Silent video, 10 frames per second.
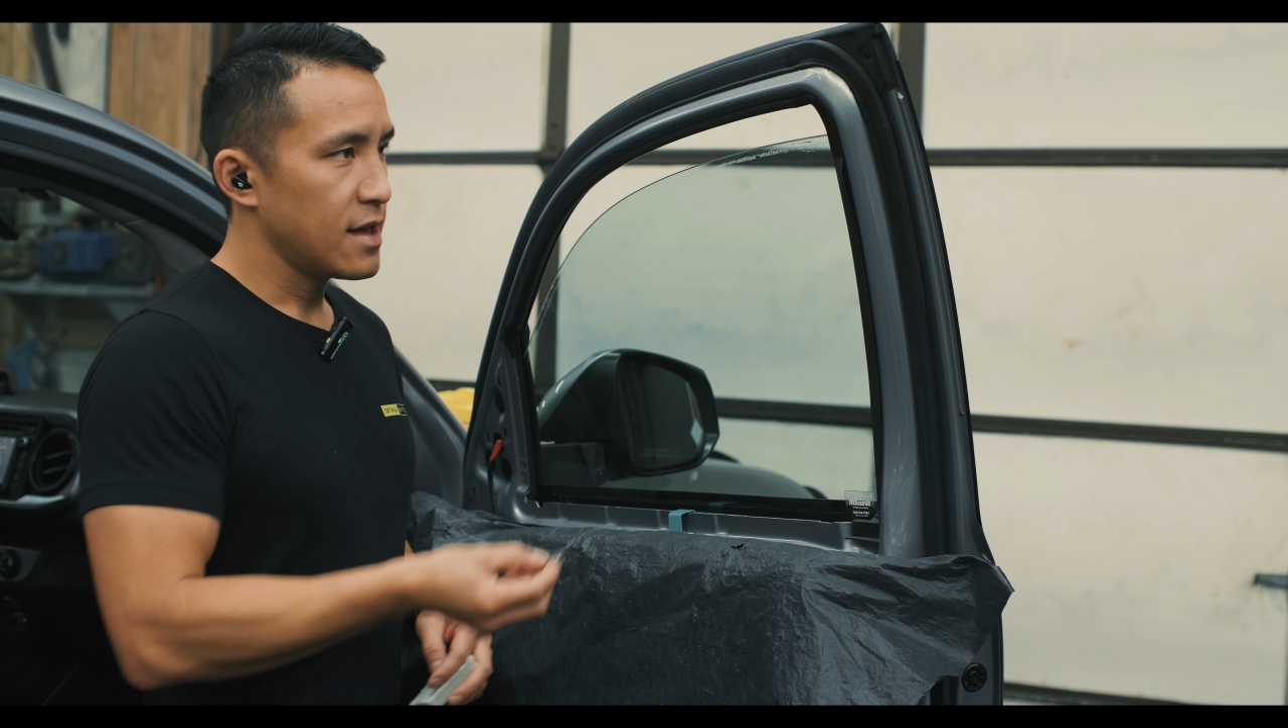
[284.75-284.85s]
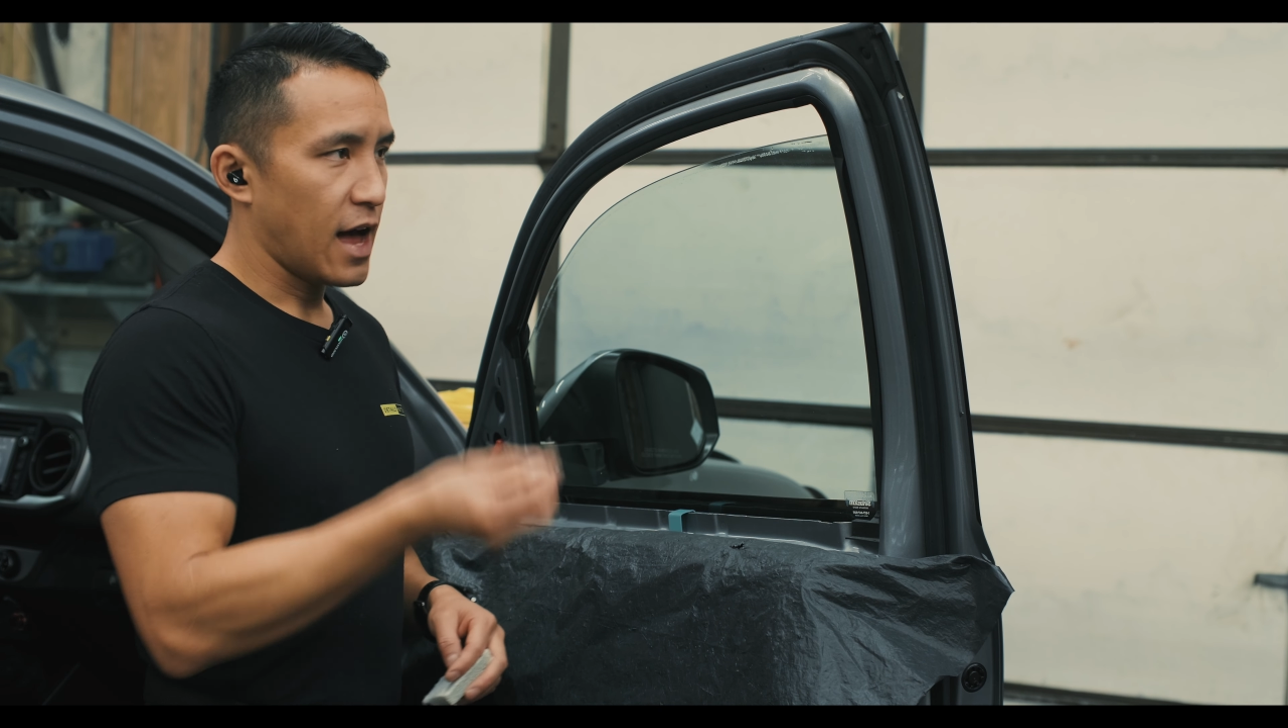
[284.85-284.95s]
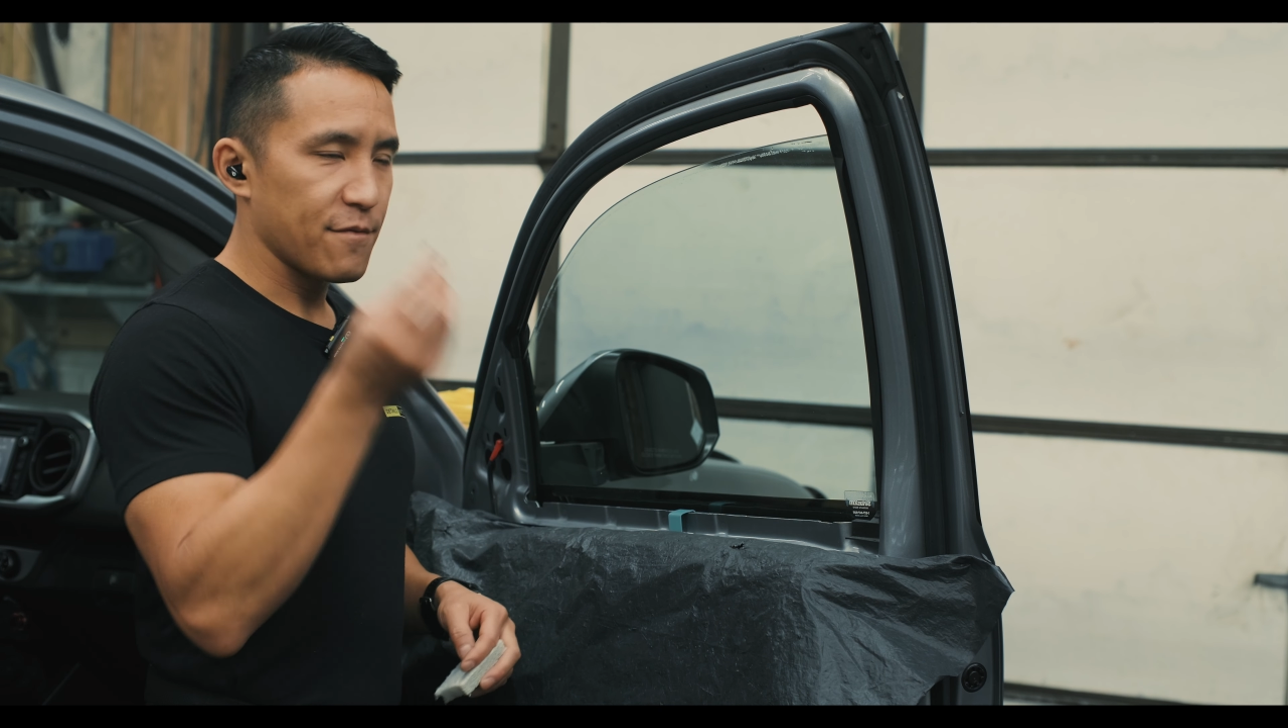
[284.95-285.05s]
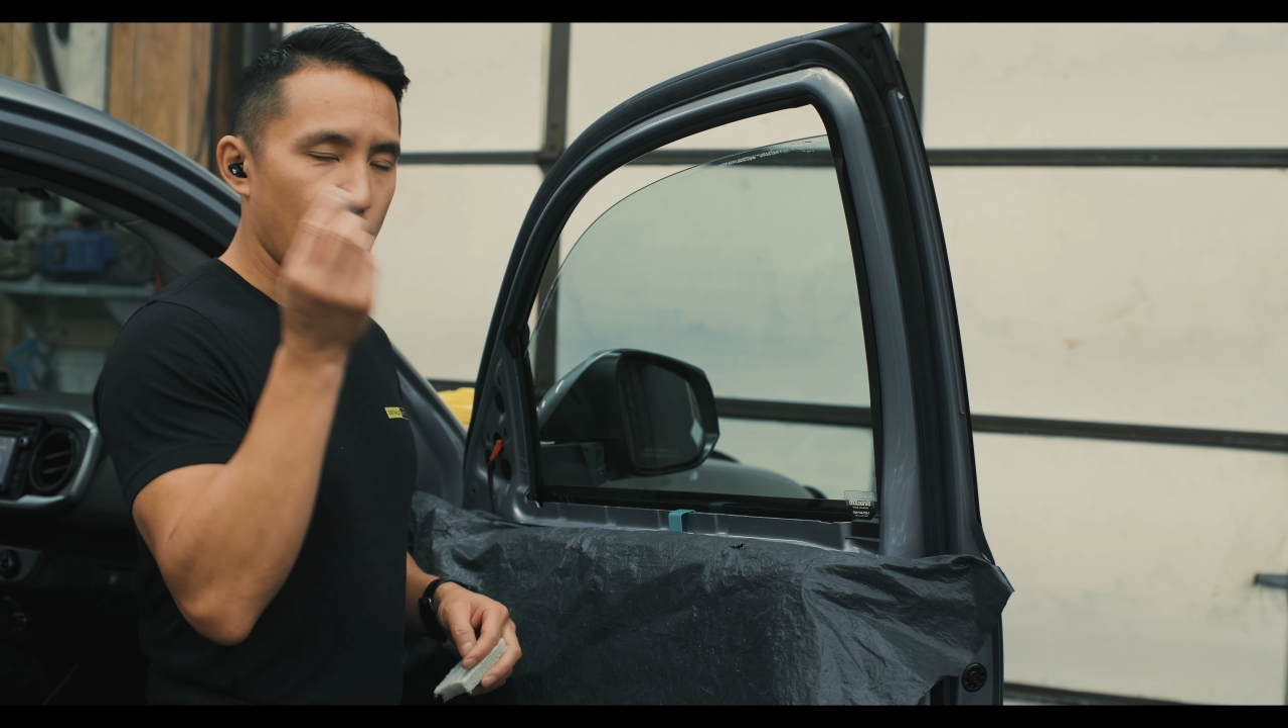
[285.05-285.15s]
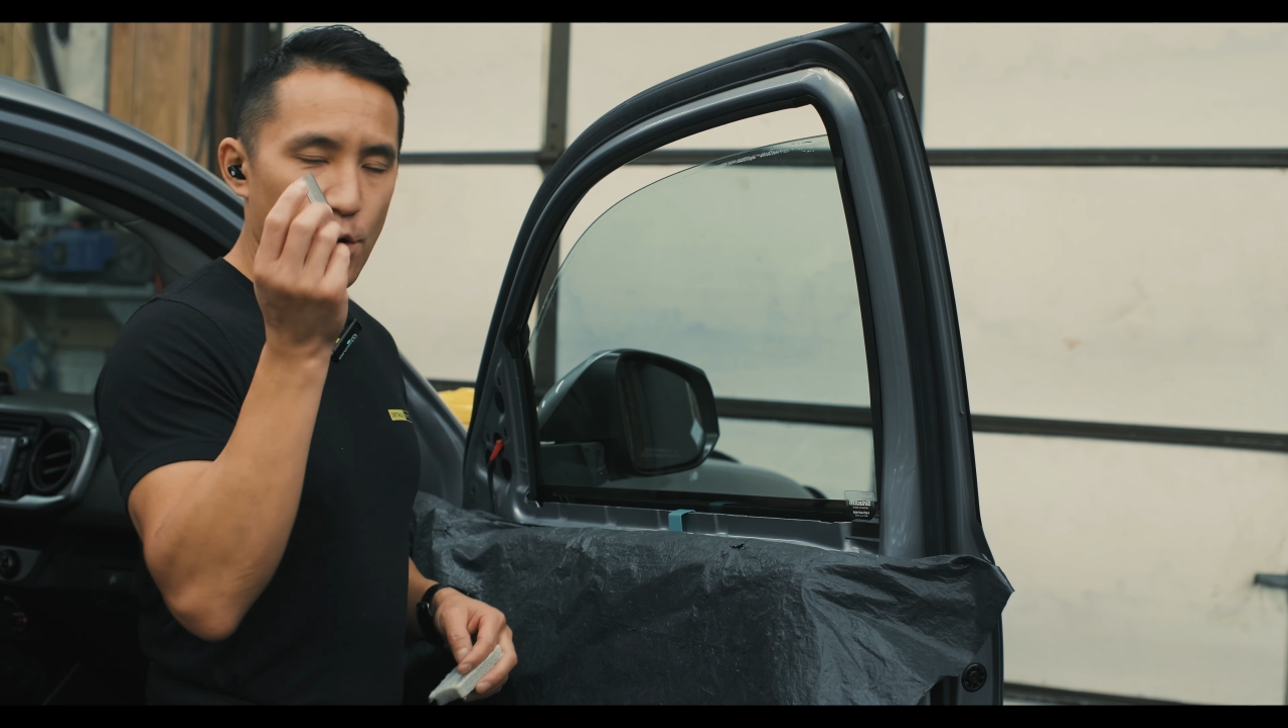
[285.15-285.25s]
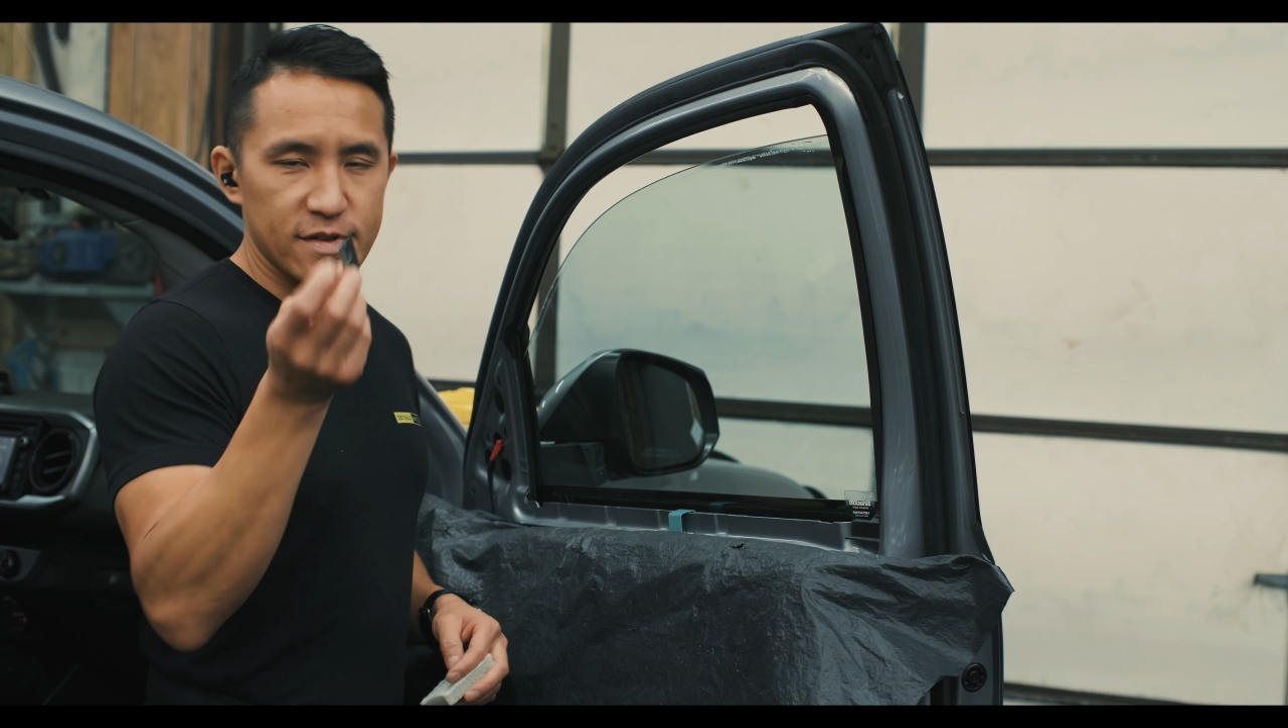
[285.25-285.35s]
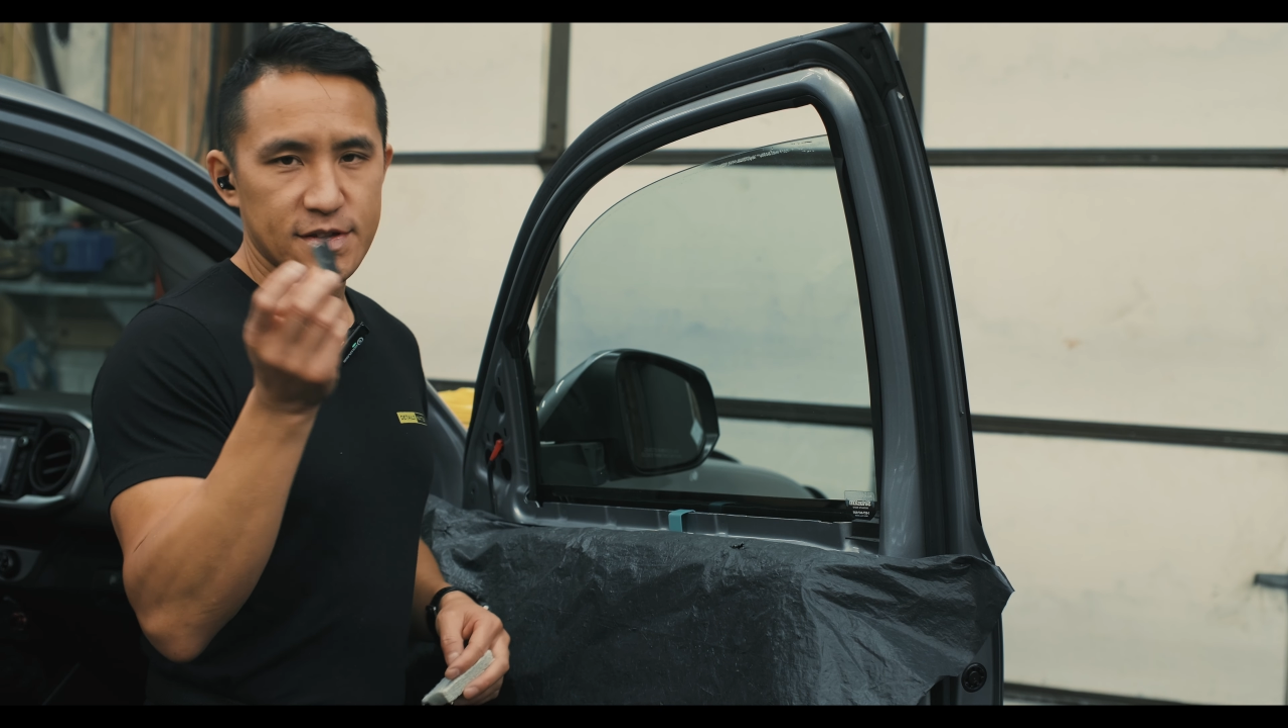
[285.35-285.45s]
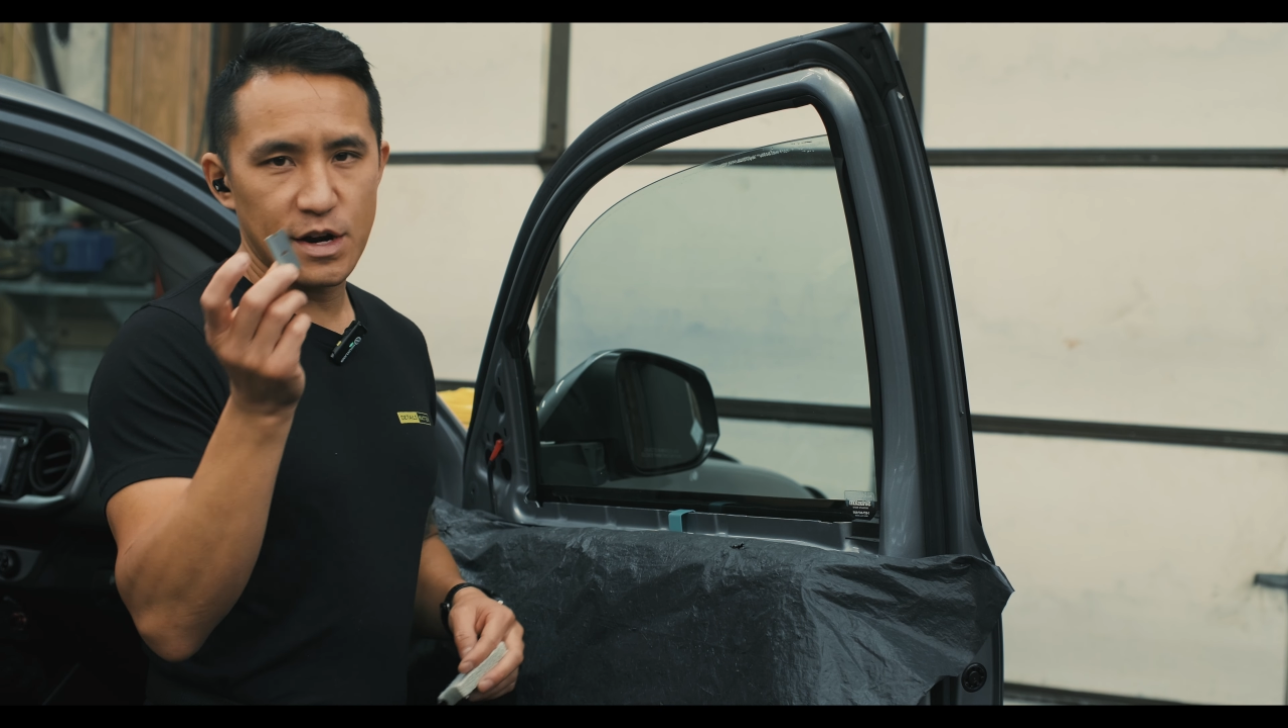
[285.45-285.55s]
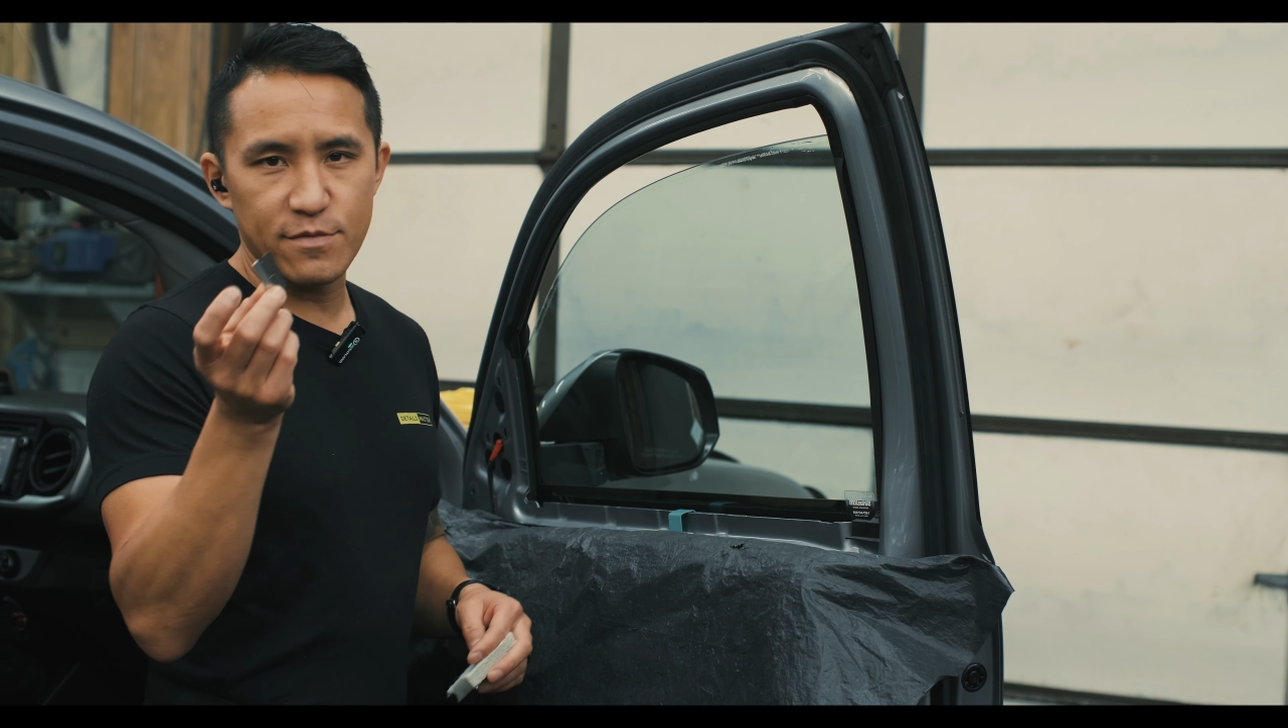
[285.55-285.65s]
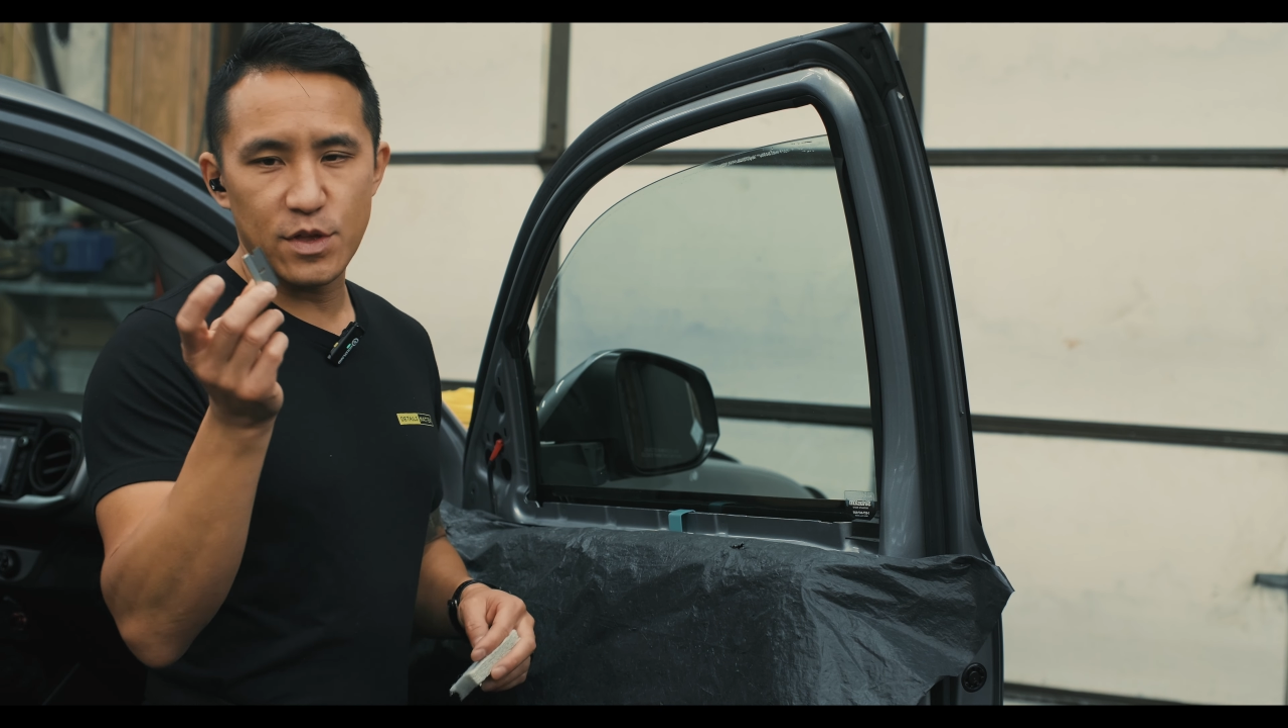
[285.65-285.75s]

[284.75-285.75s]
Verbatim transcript: I've always started with